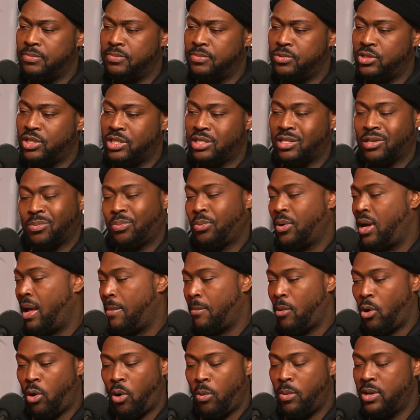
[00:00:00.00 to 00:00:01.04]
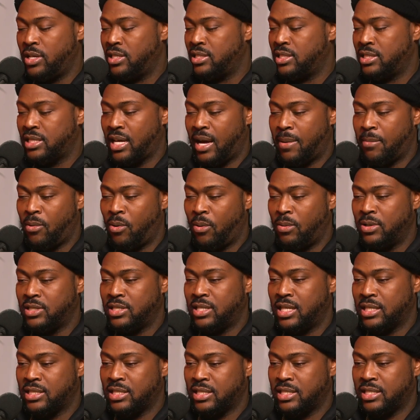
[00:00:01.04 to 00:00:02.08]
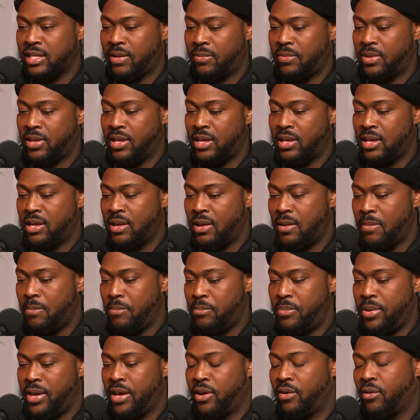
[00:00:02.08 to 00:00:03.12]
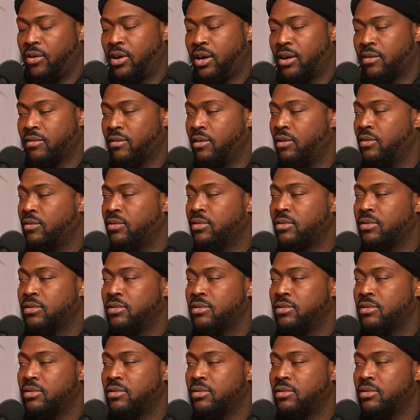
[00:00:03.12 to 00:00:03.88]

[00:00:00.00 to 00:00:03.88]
just to the point, I'm always necessarily big on growth.